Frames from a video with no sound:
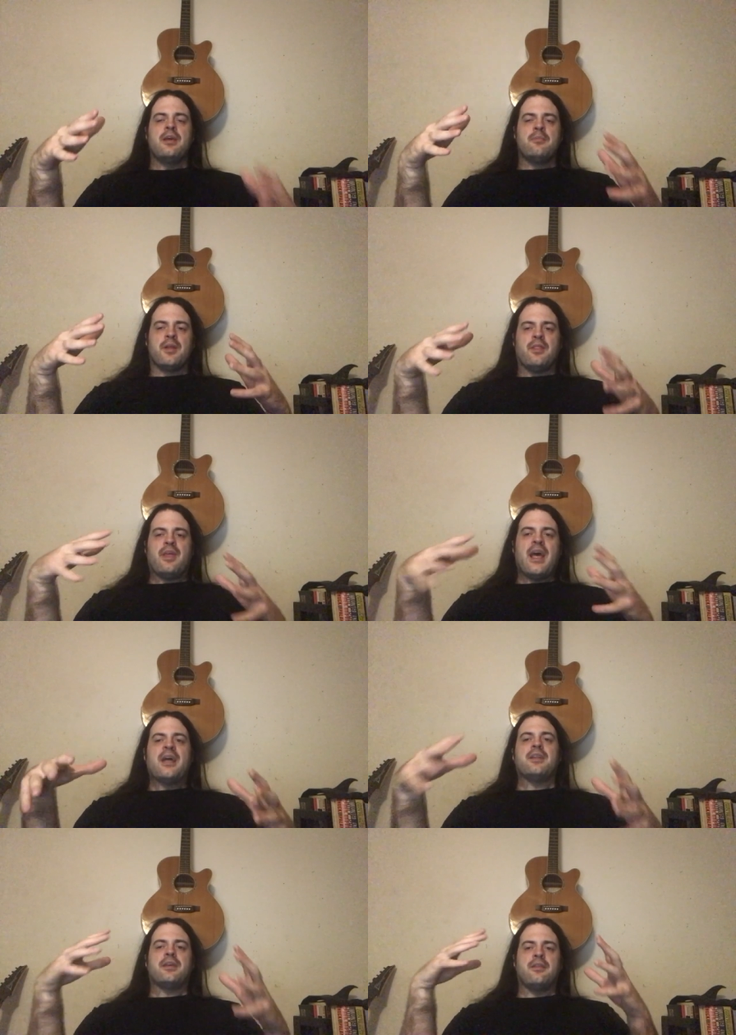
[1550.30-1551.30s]
But
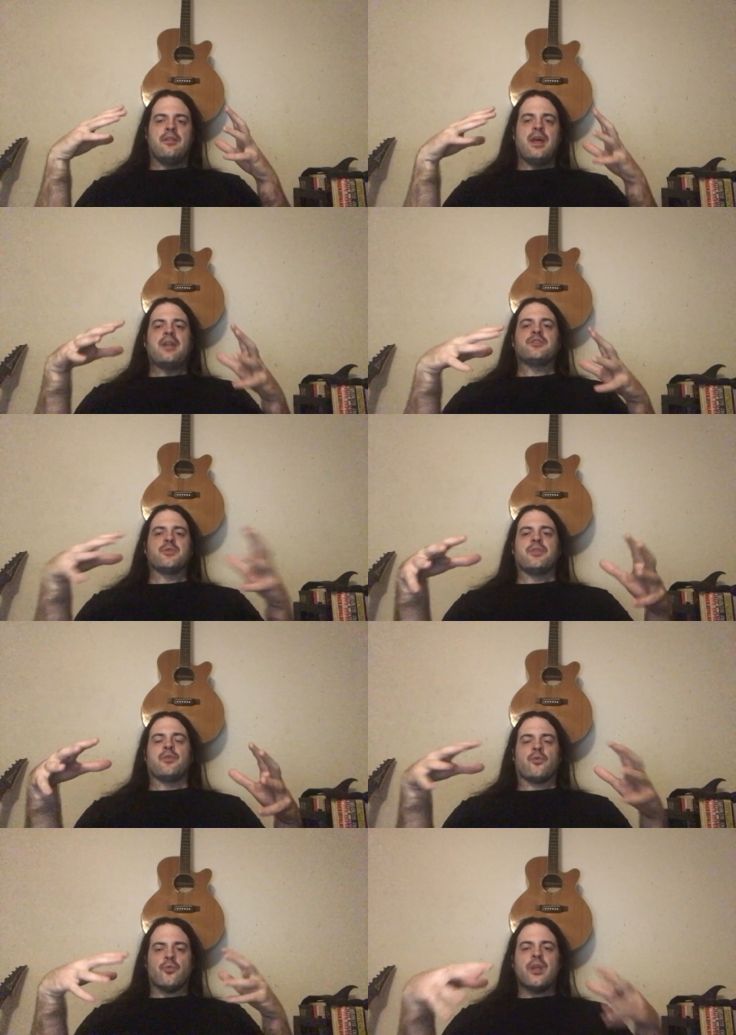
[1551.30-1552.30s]
that that is what the
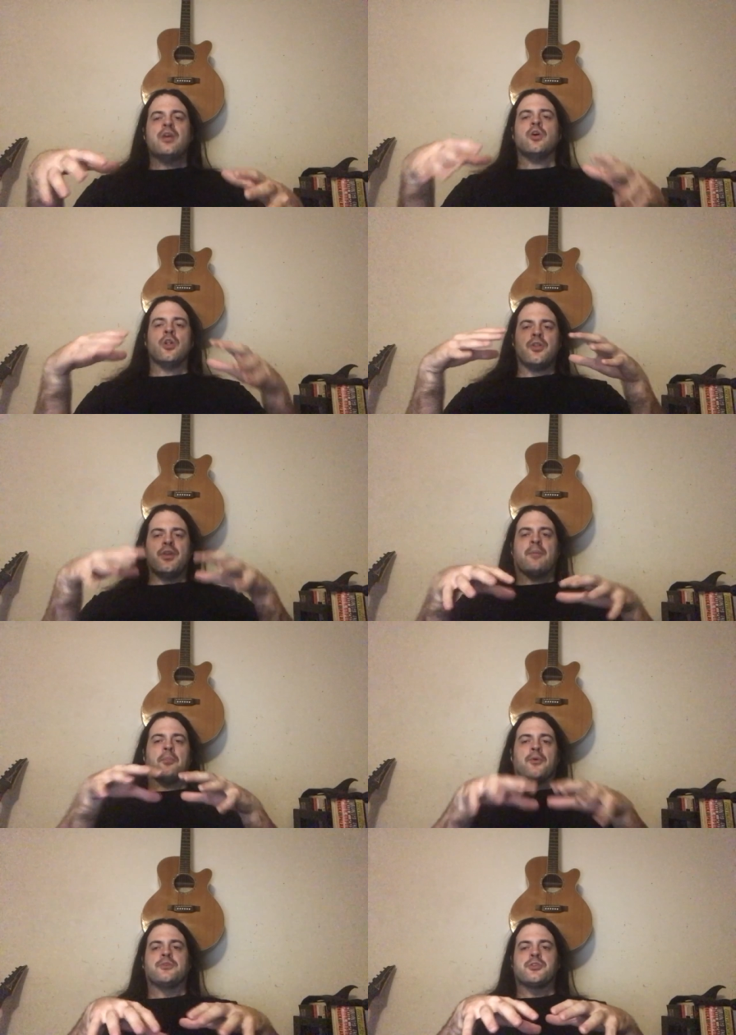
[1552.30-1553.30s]
real
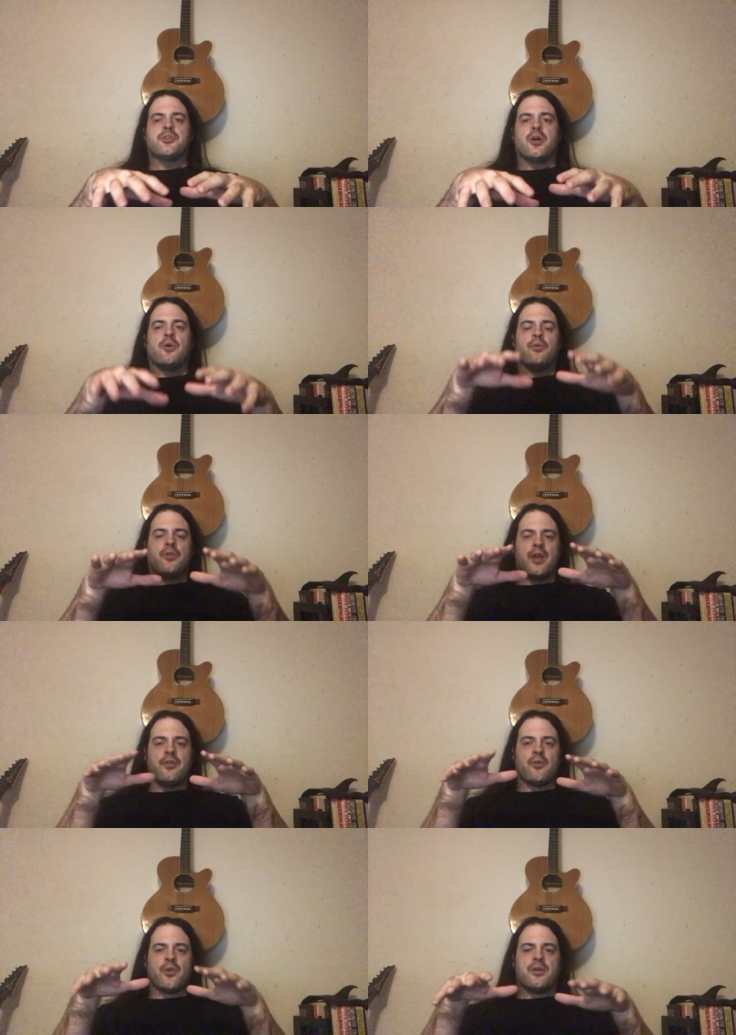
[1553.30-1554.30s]
numbers show, and
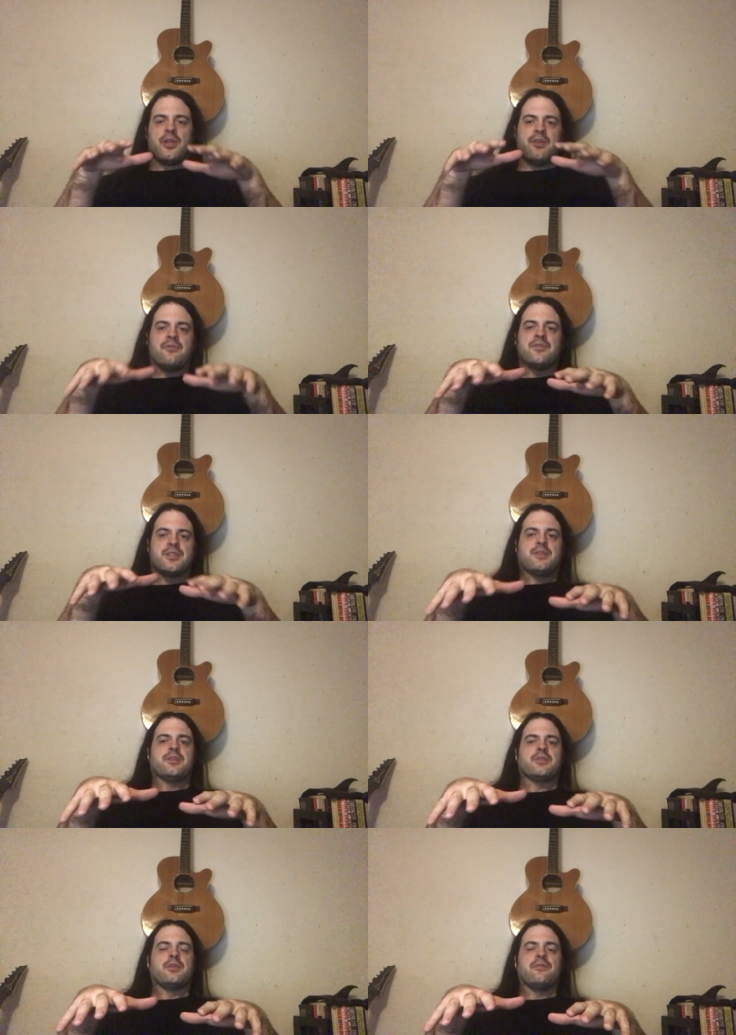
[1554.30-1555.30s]
the real inf-
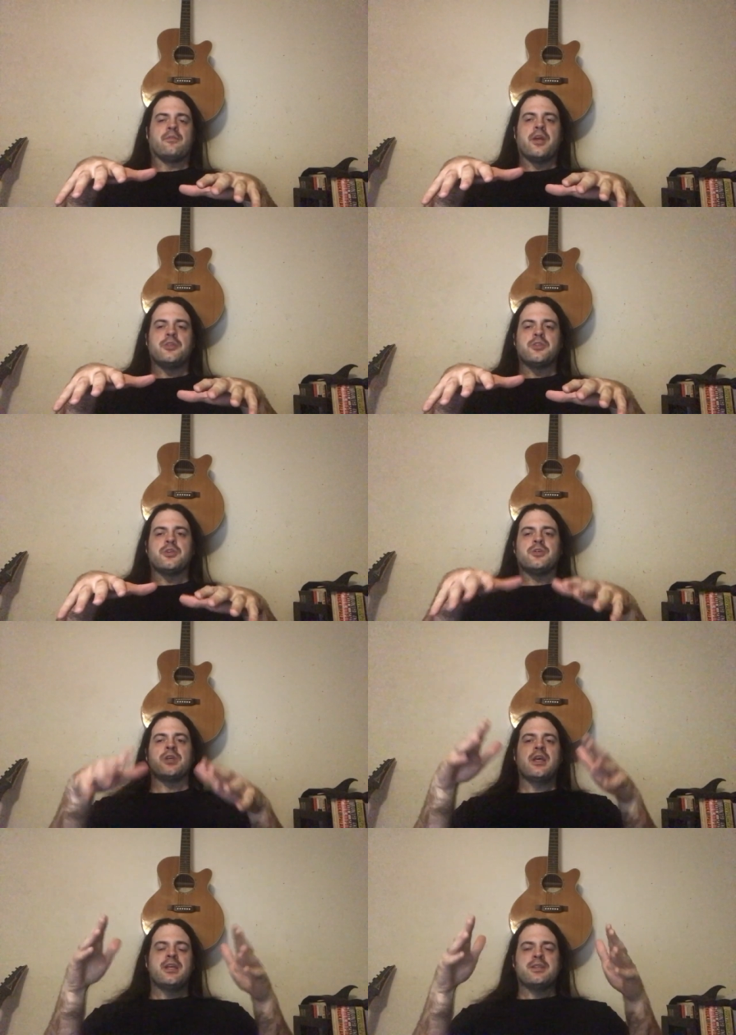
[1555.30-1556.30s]
statistical information shows
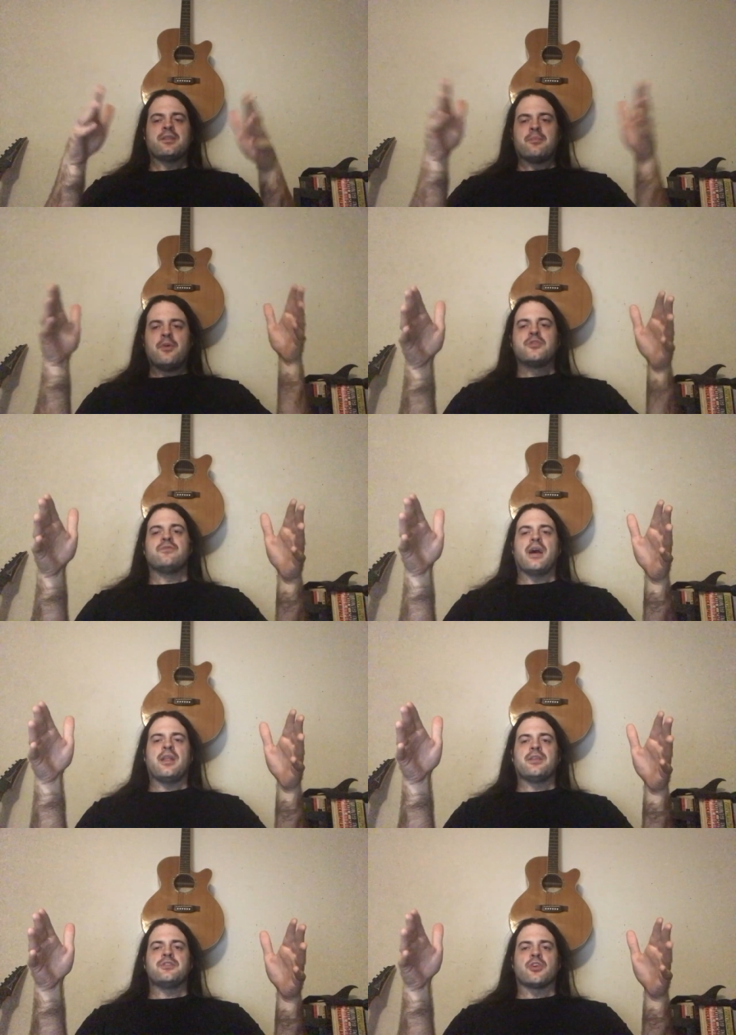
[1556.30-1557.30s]
is that the most
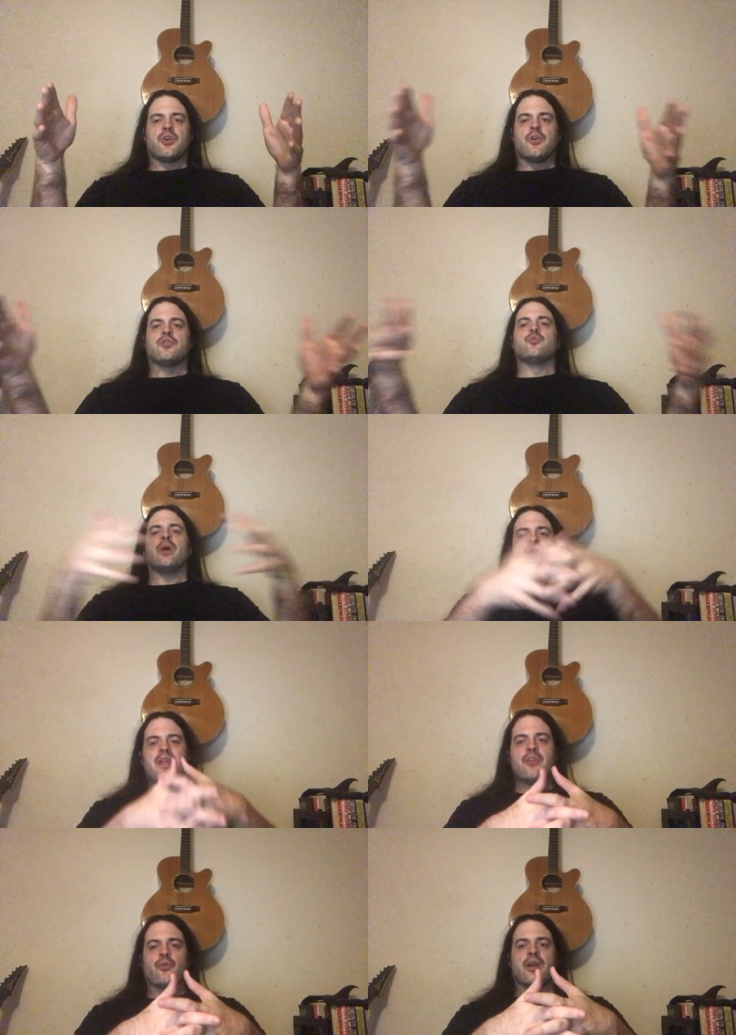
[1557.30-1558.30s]
violence occurs
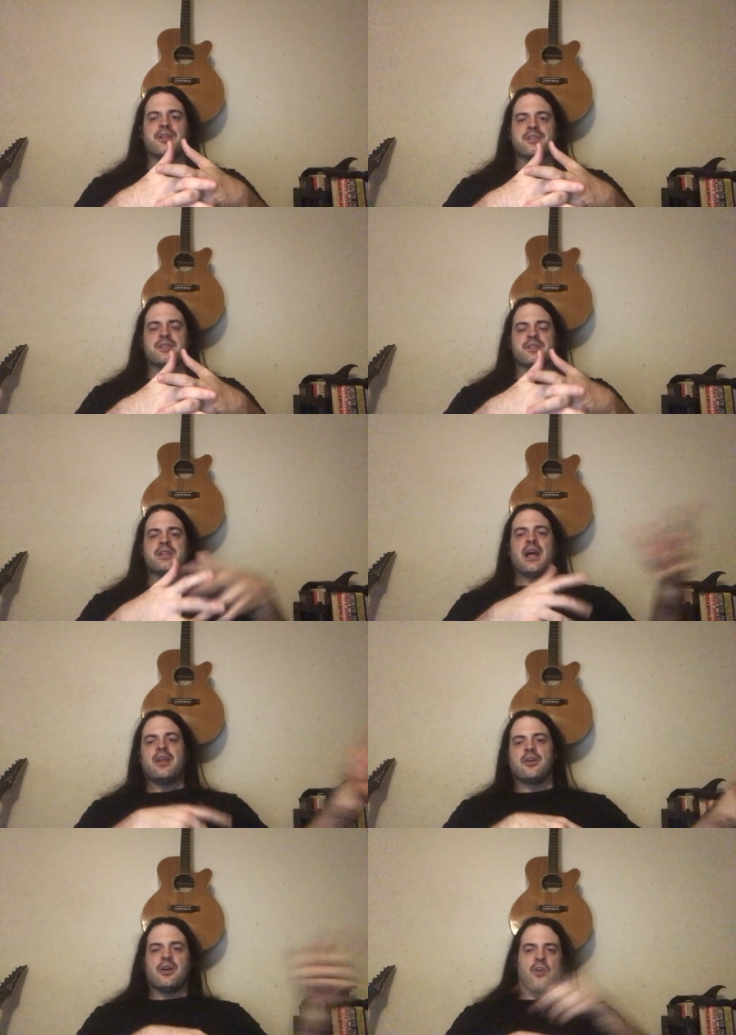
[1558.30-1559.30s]
within races, not
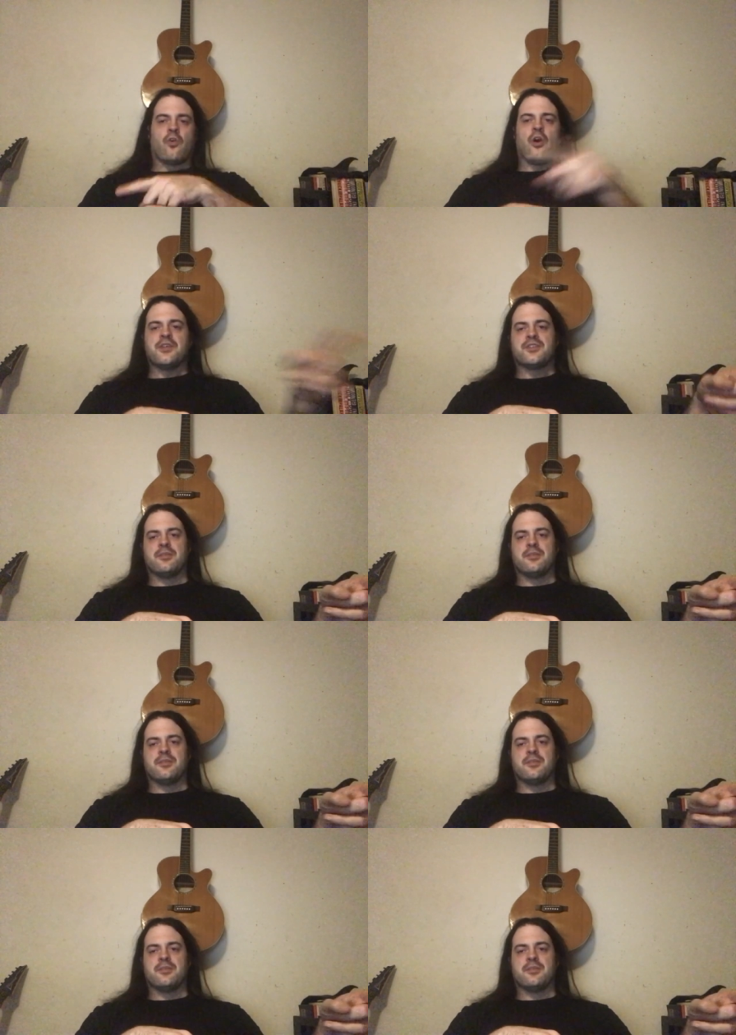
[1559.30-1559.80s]
across the